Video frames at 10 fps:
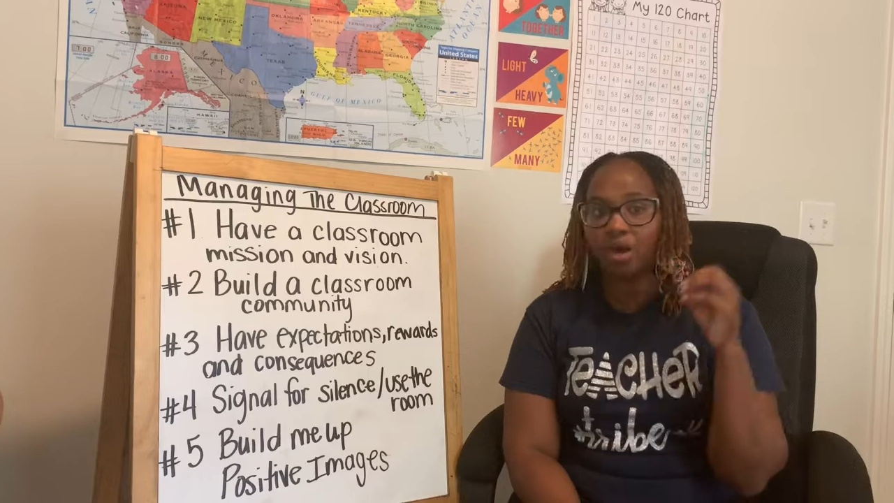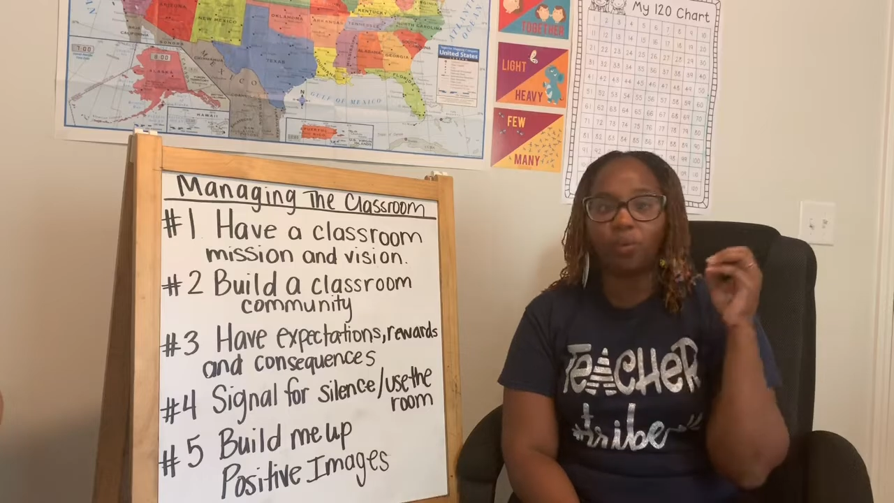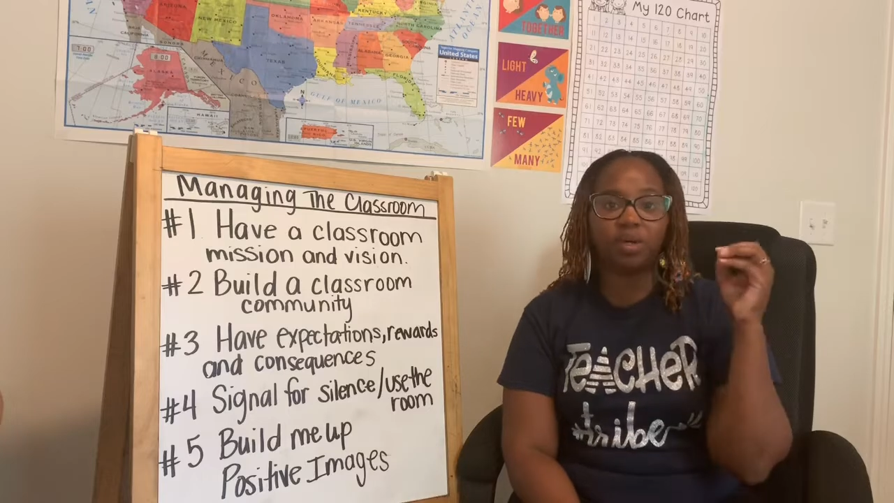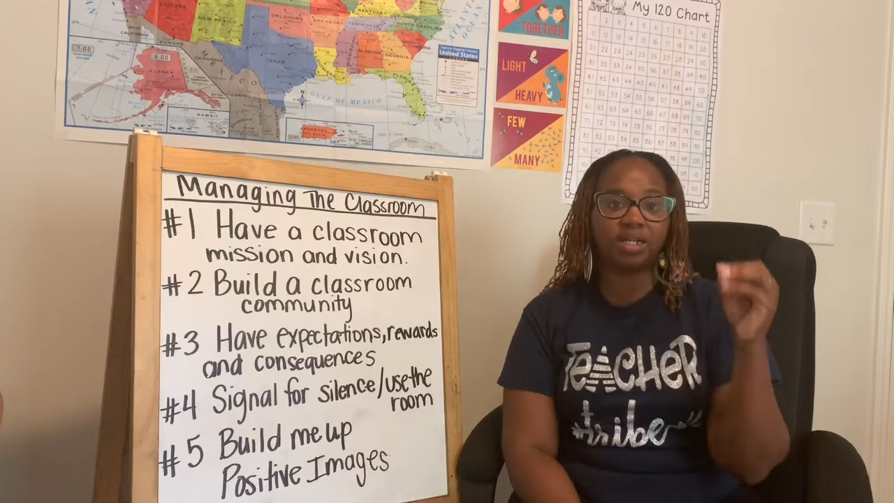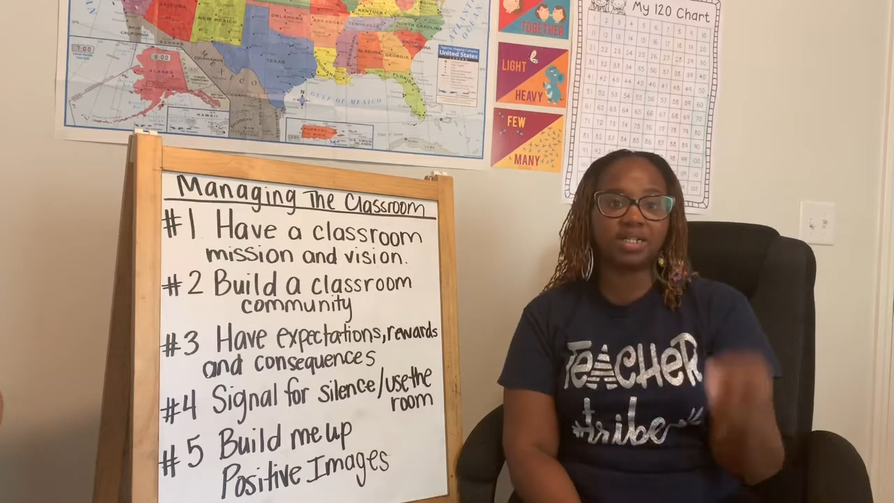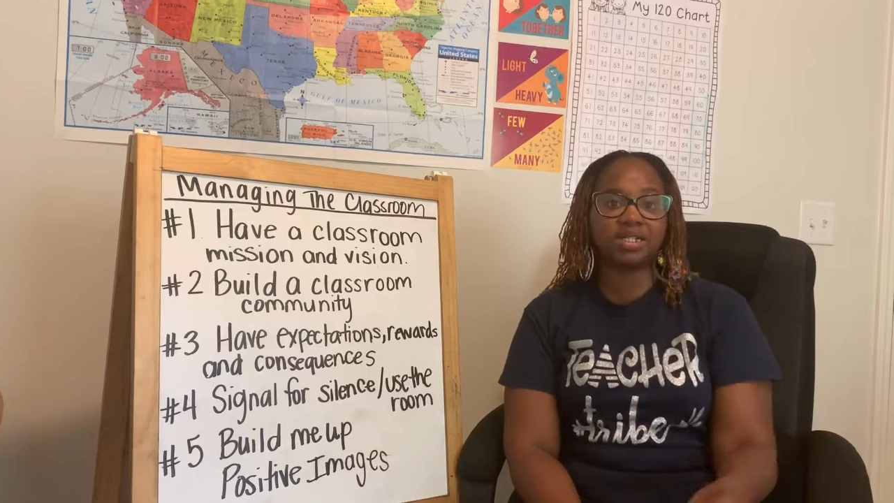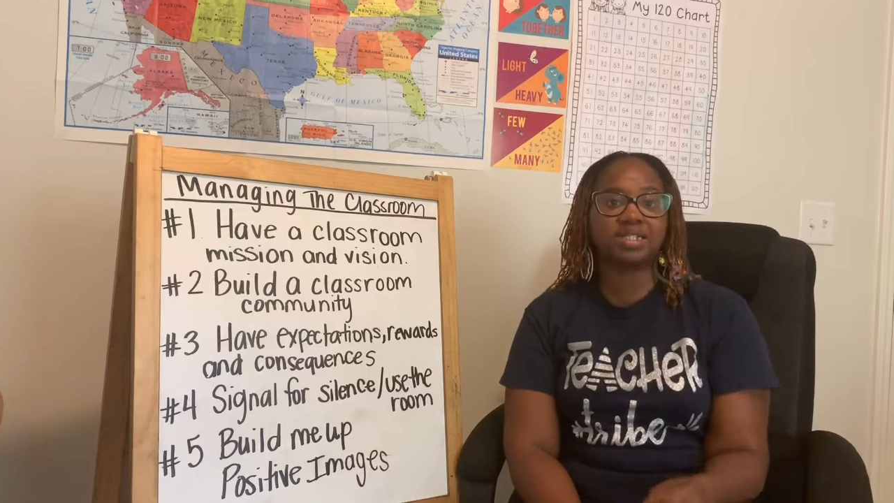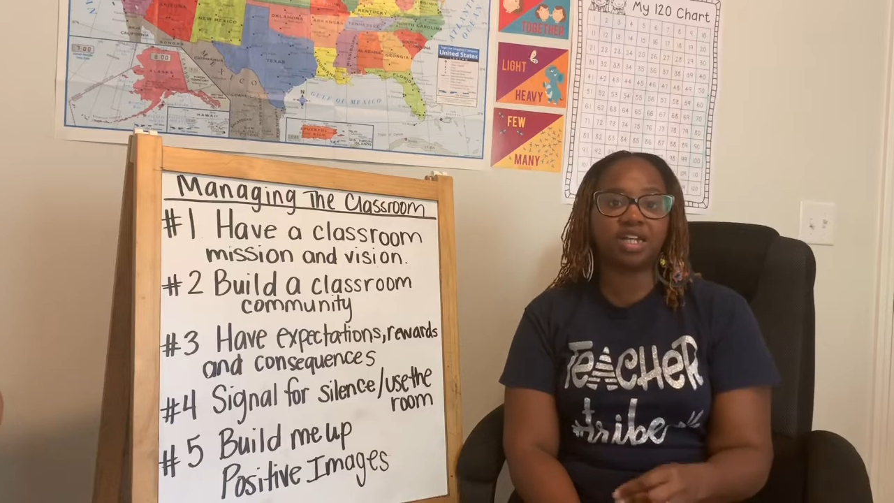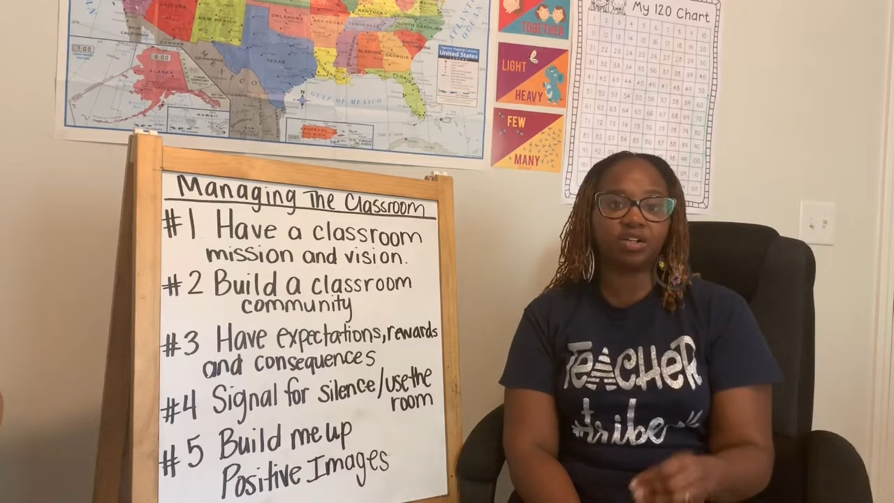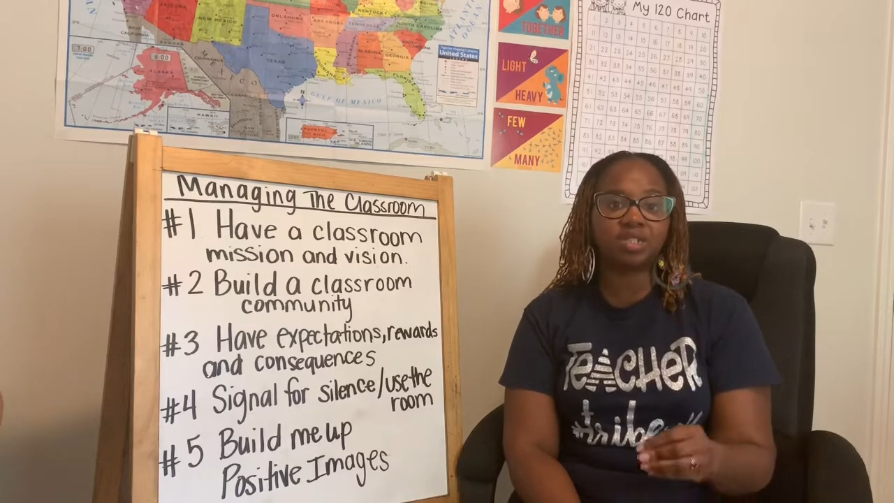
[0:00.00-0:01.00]
When it
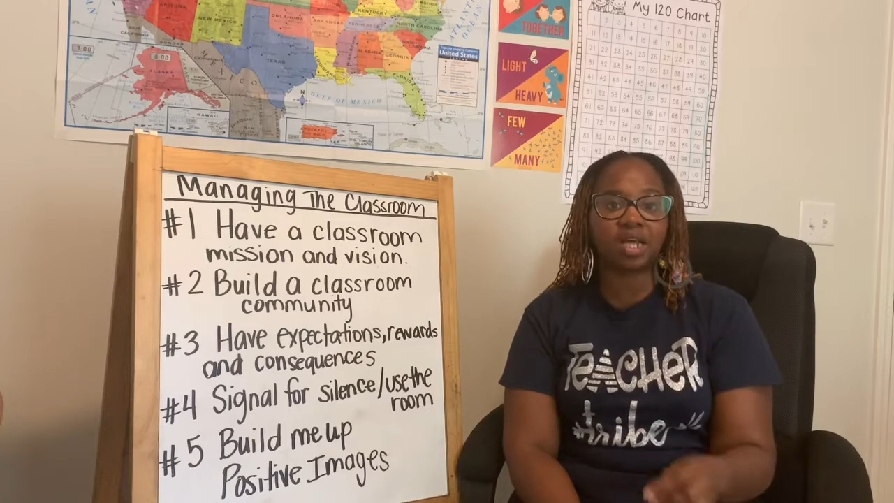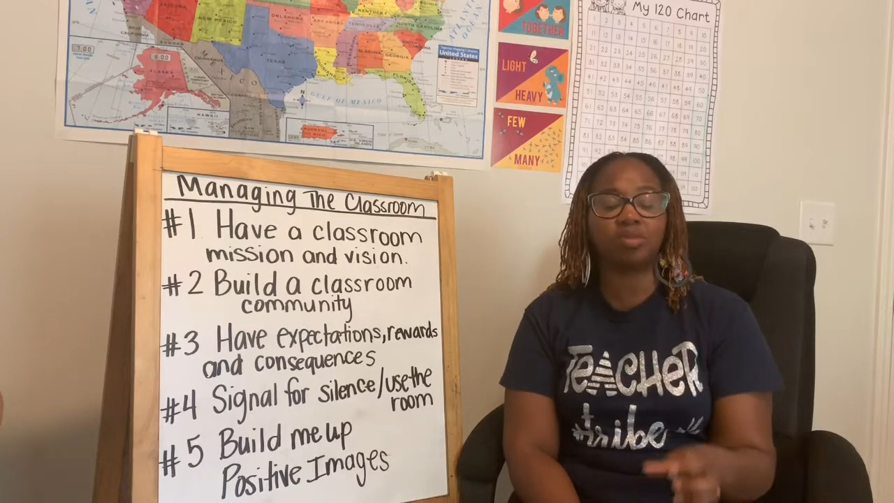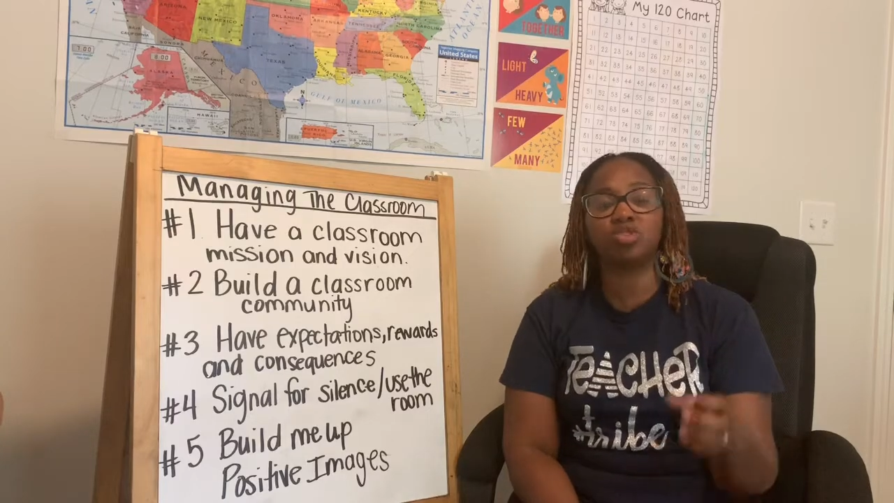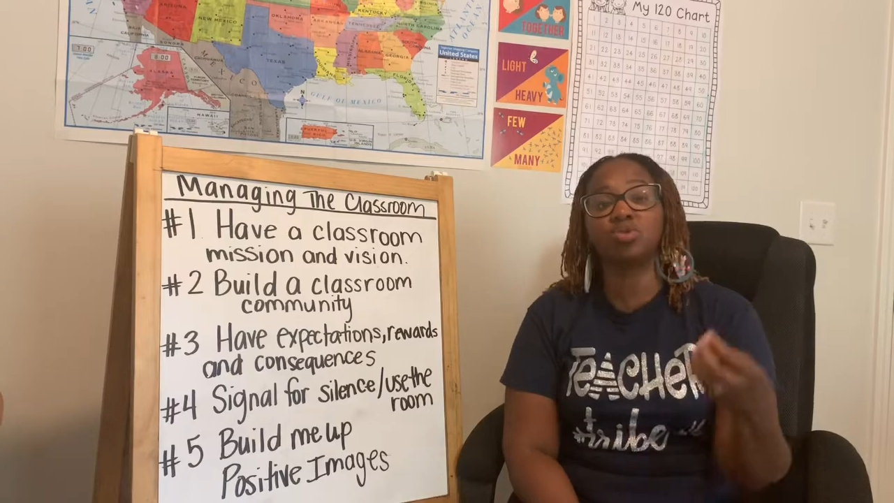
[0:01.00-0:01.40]
is their time